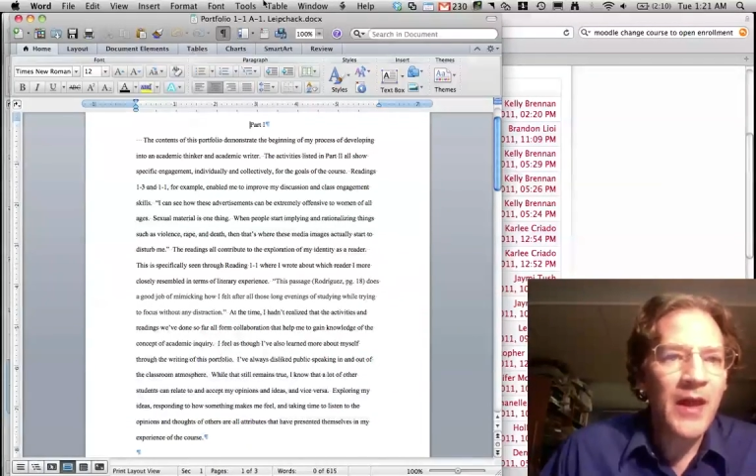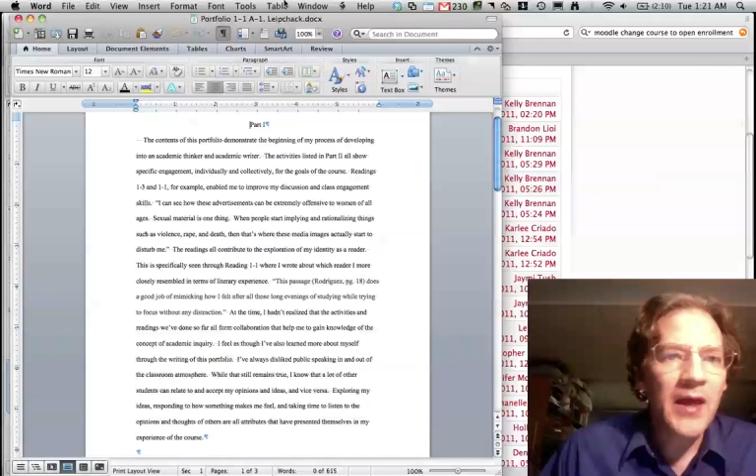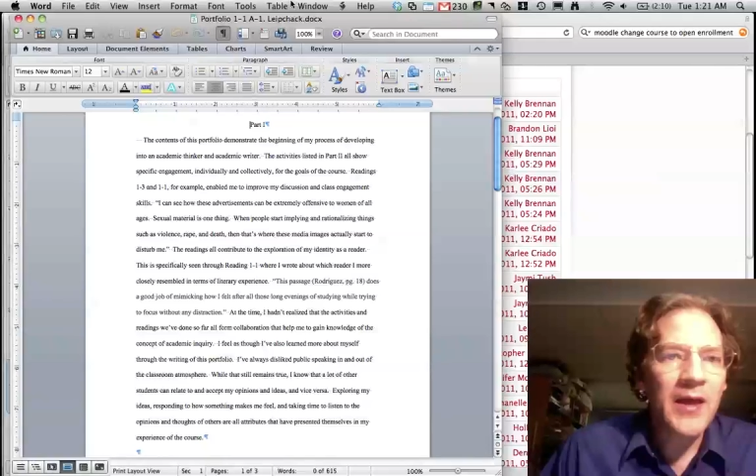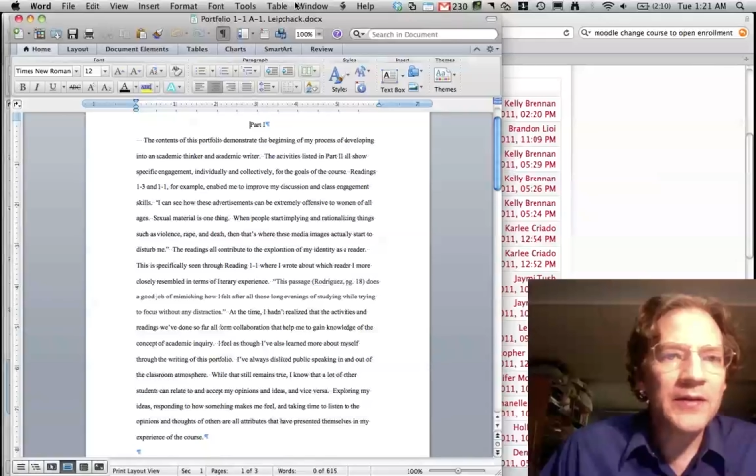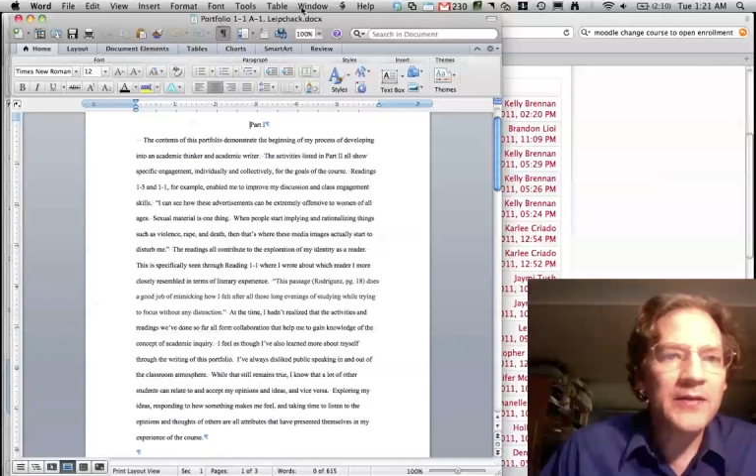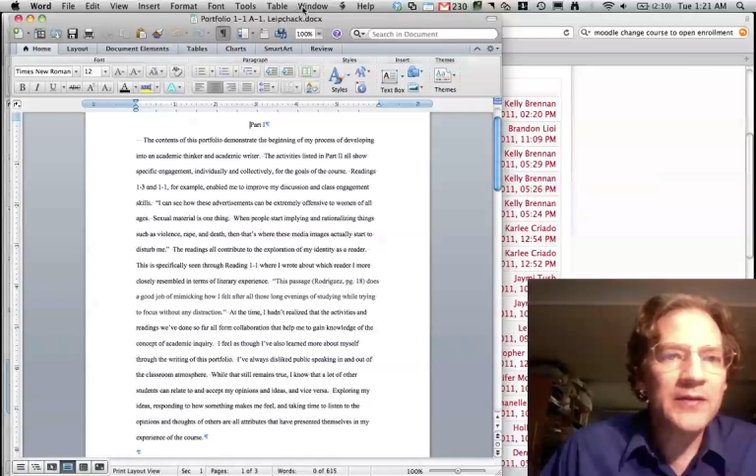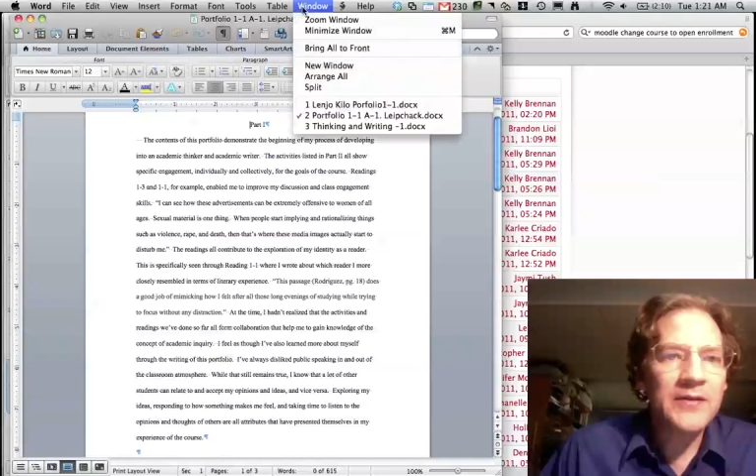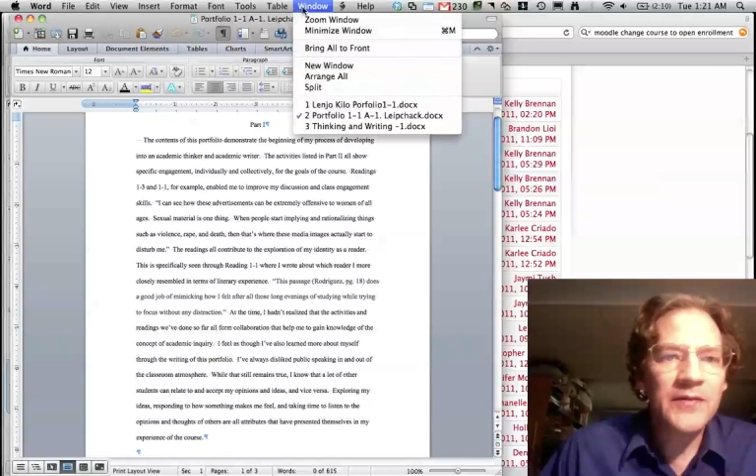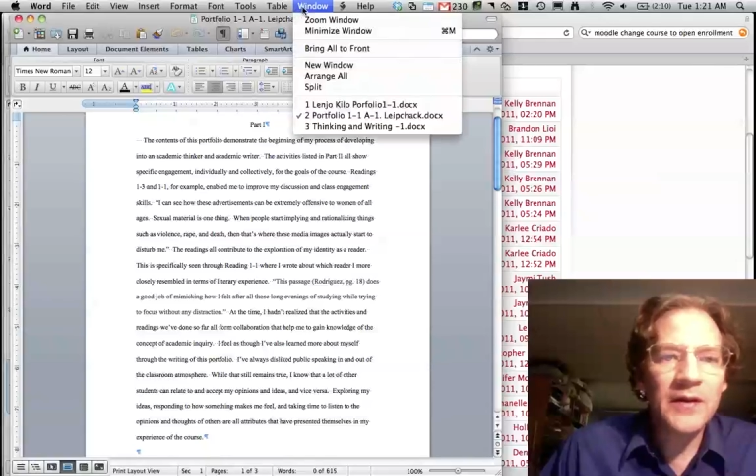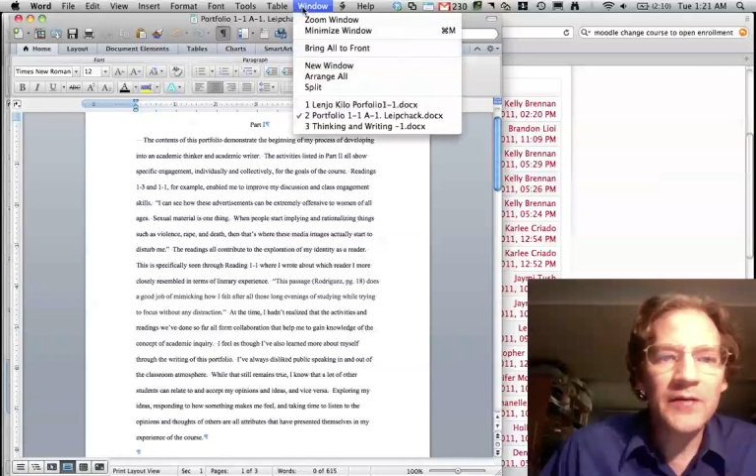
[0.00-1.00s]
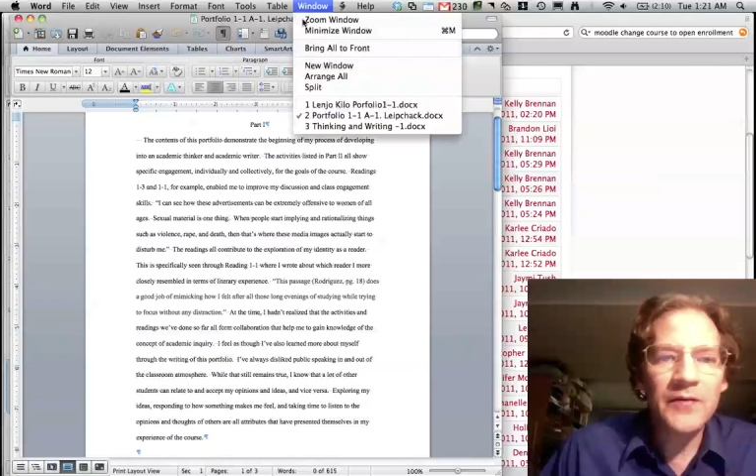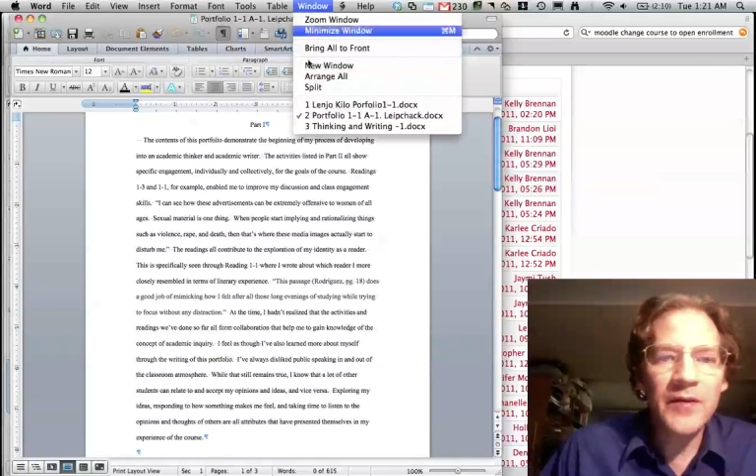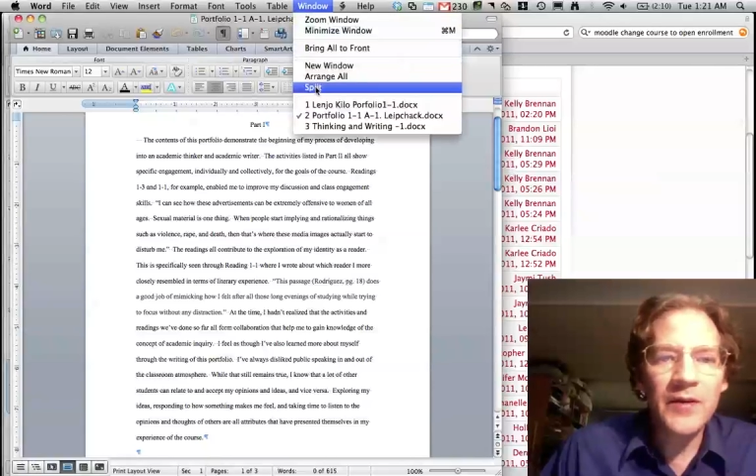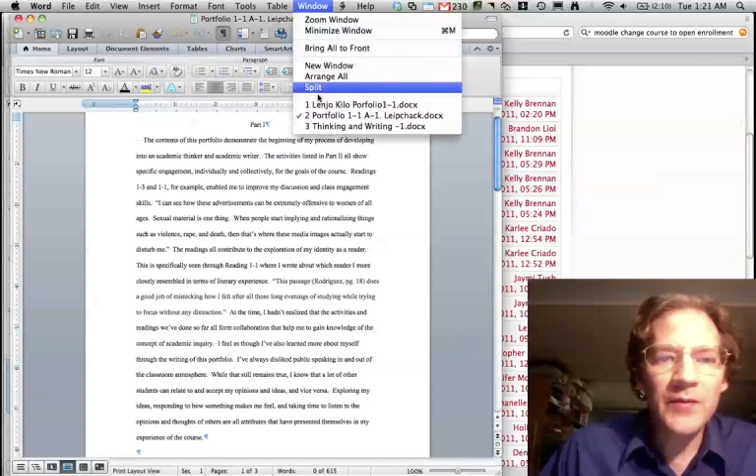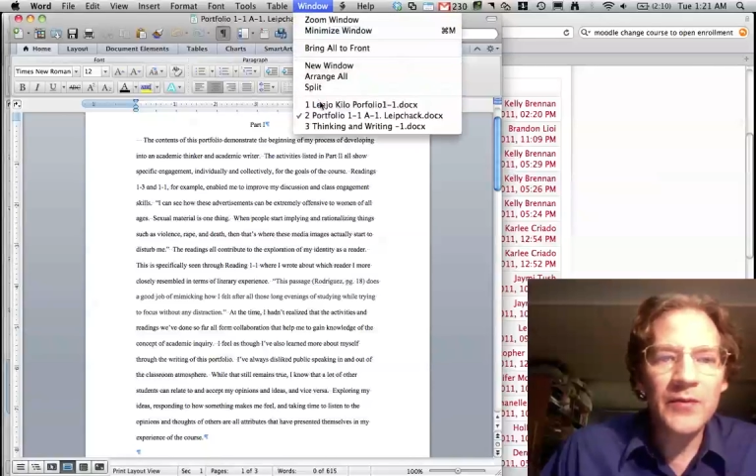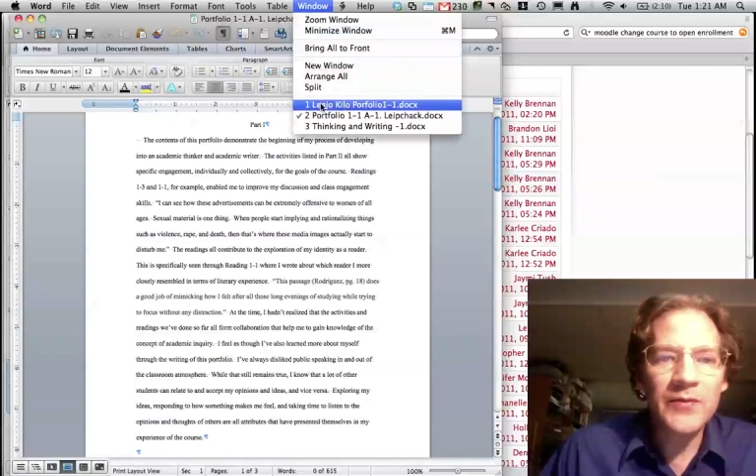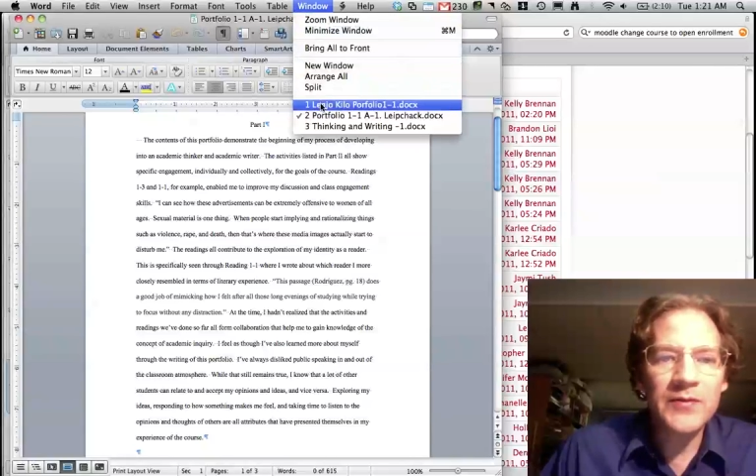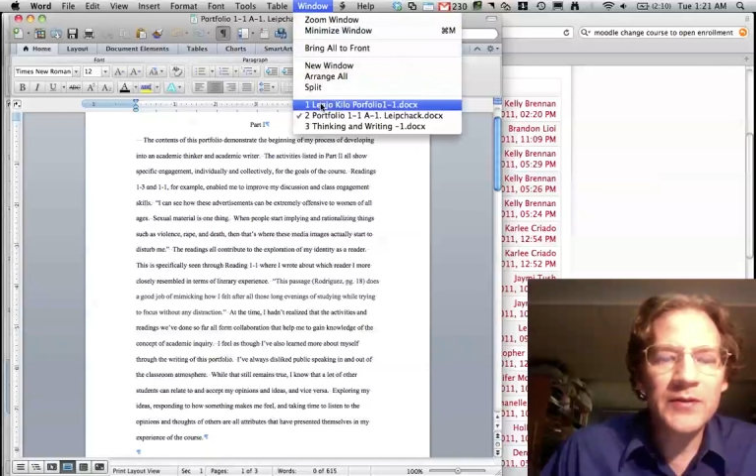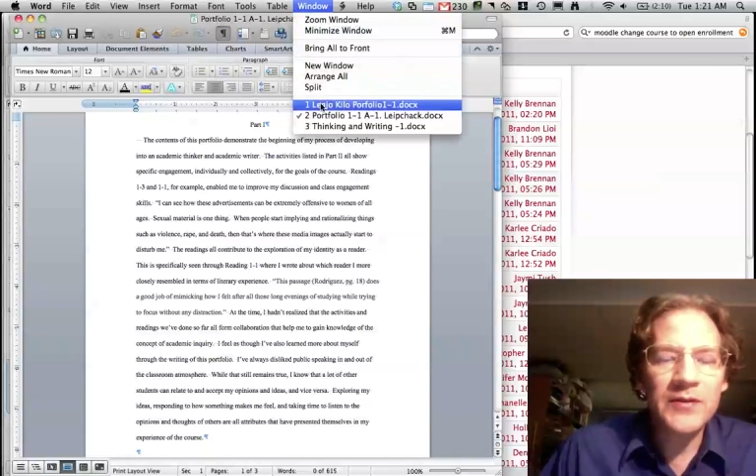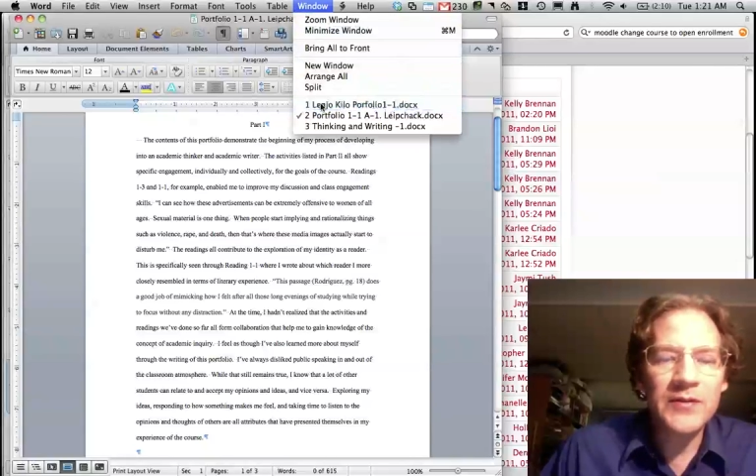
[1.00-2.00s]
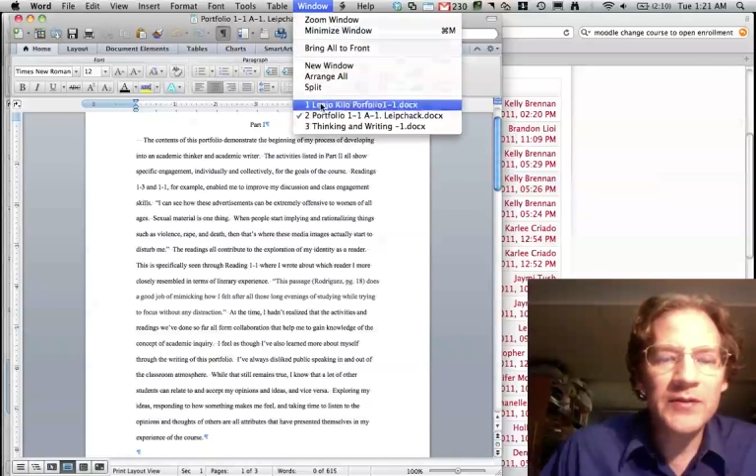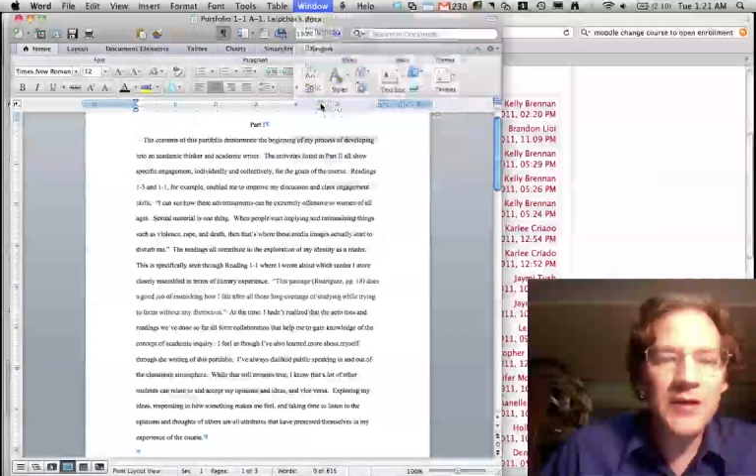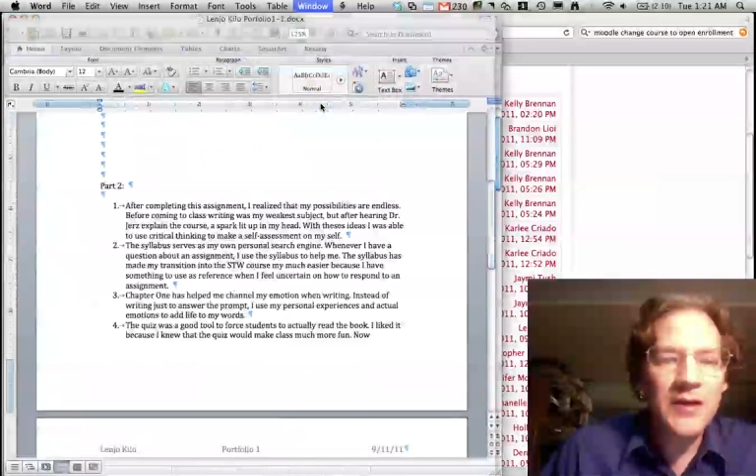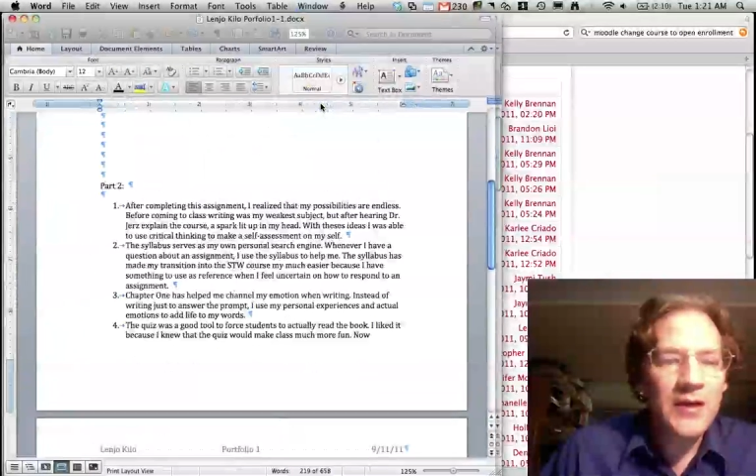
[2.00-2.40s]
and if I can find one of those things.